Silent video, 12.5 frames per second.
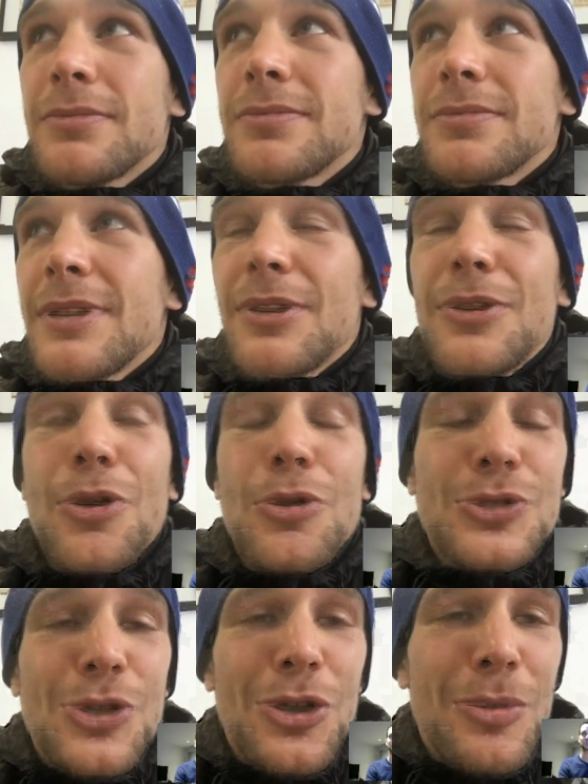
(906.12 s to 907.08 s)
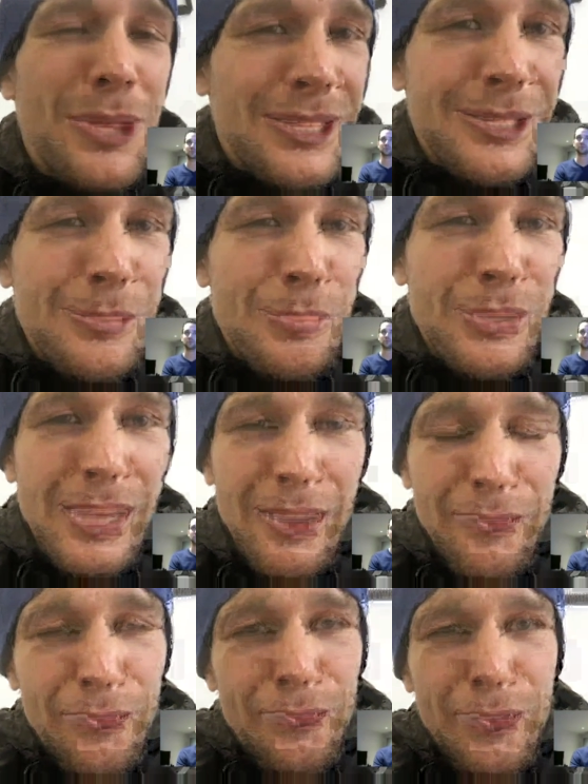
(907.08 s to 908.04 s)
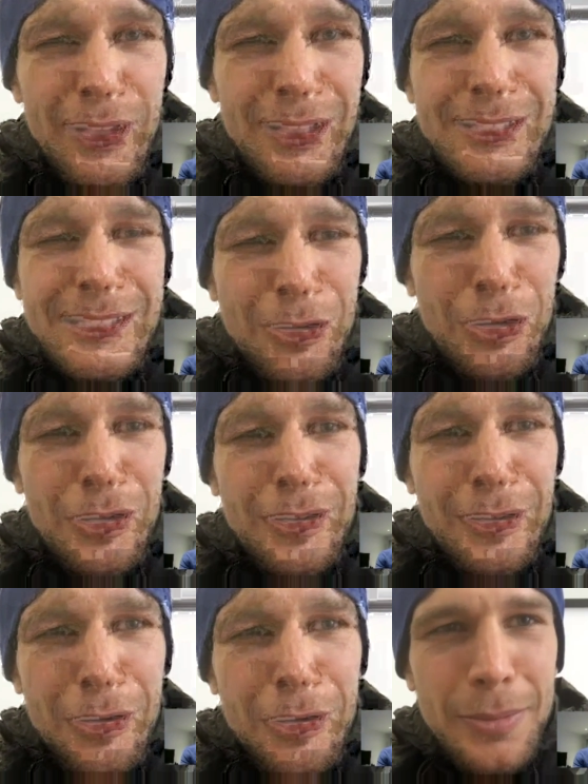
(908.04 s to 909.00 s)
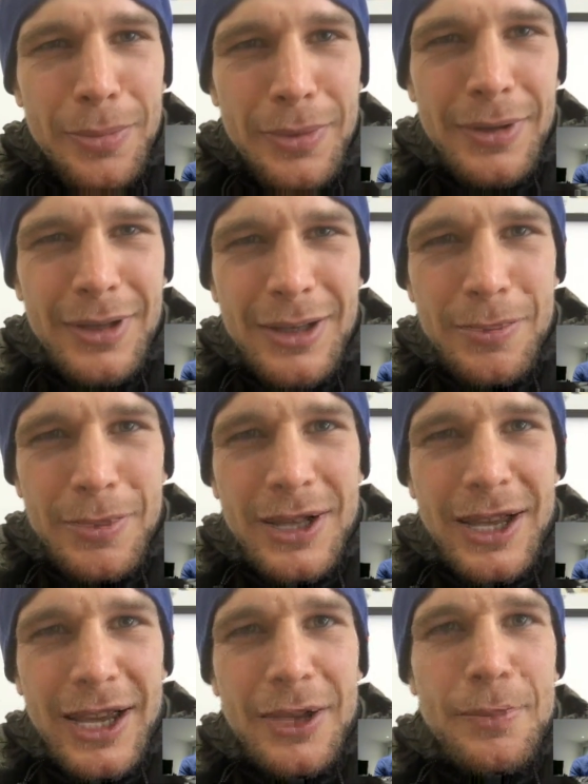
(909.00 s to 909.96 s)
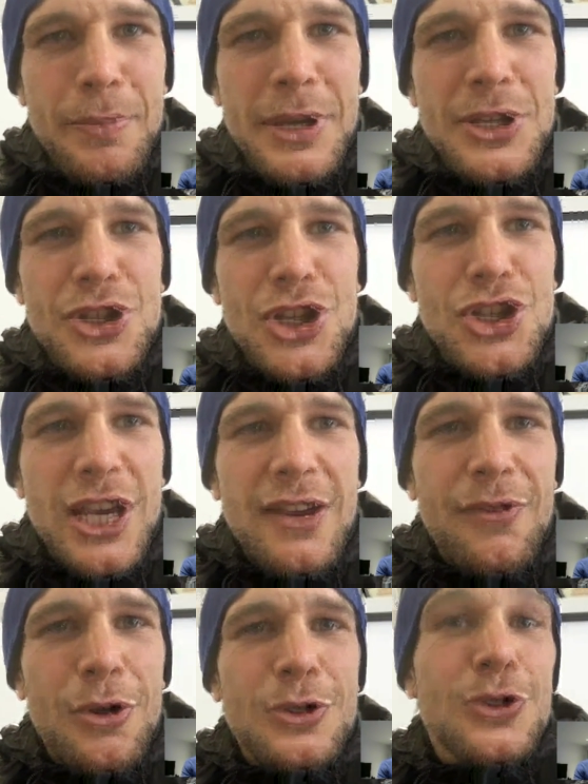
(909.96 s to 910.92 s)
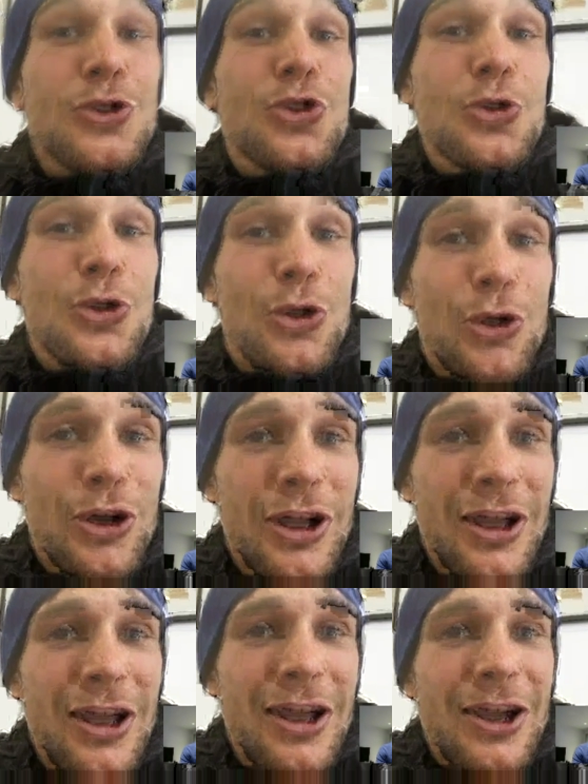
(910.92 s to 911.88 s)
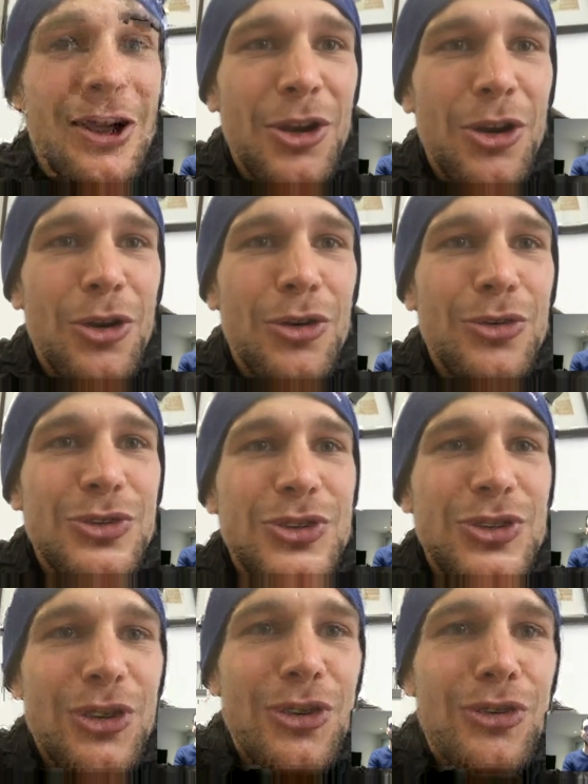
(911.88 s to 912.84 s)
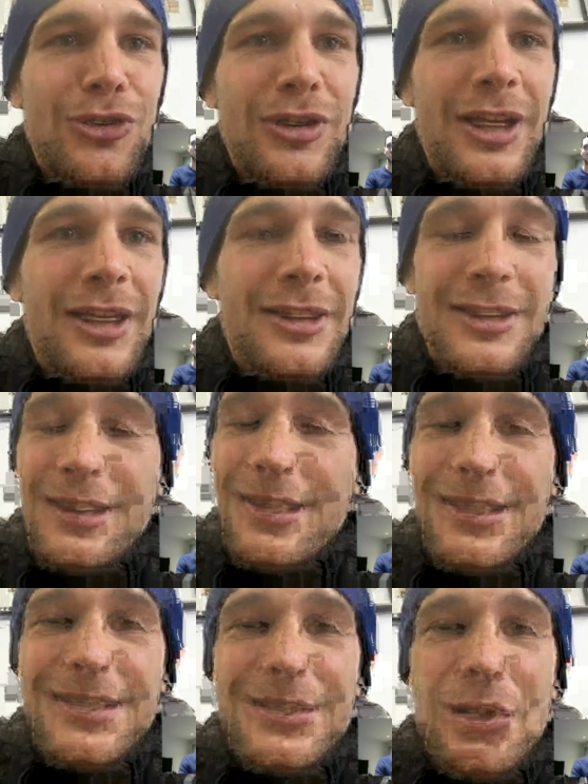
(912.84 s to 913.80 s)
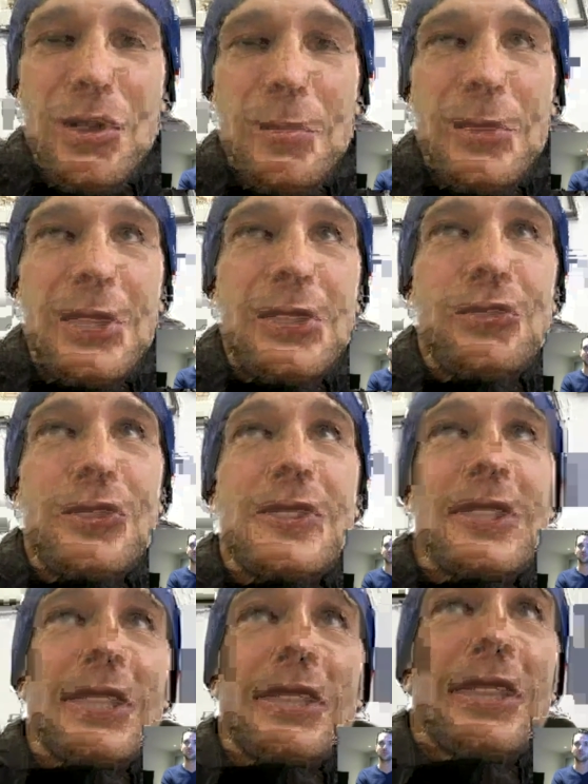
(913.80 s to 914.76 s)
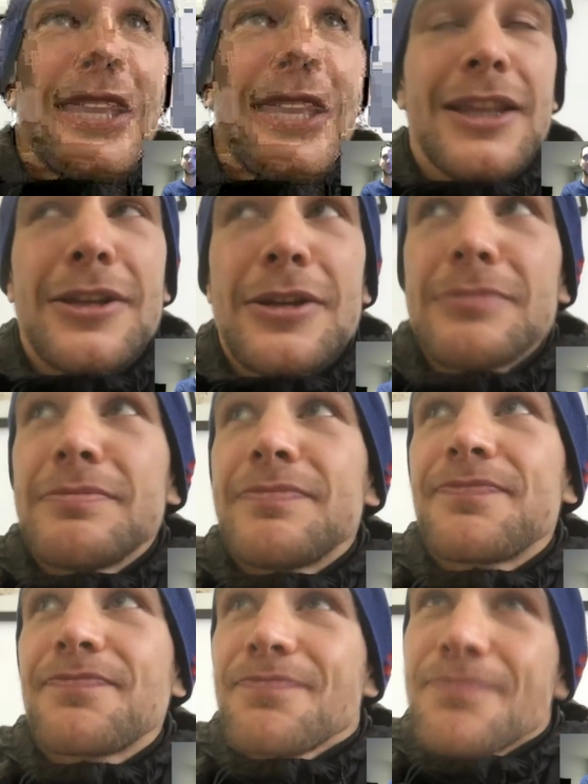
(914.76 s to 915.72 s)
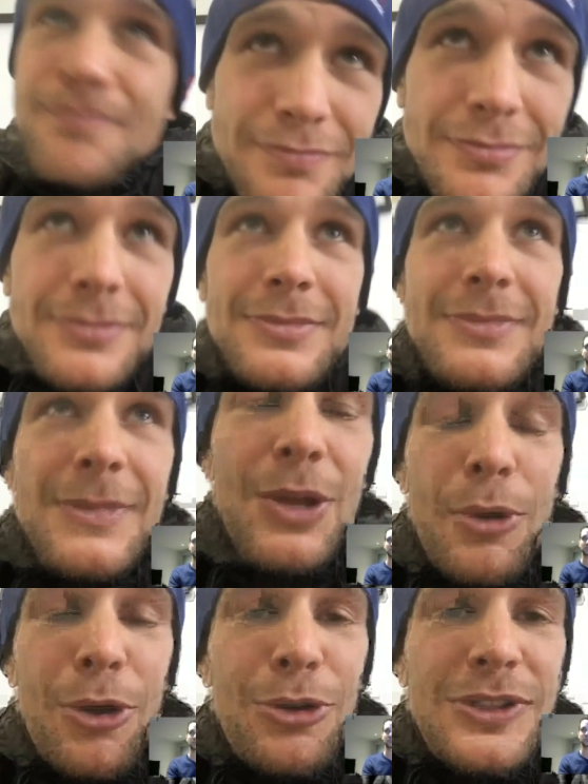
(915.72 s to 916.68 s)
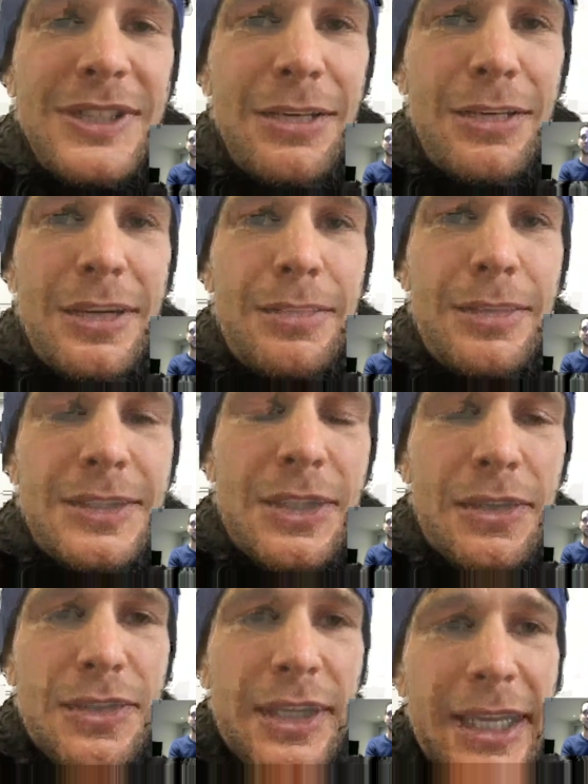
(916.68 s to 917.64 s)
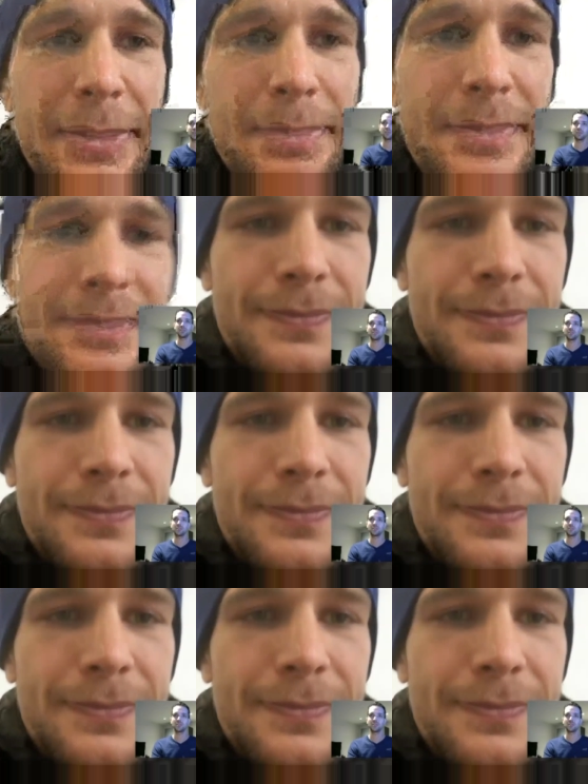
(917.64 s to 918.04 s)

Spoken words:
You know, it's gonna be a little bit. I feel it's gonna be a little bit like BJJ versus judo. You know, so this is gonna be interesting, and we're gonna see what's going to happen.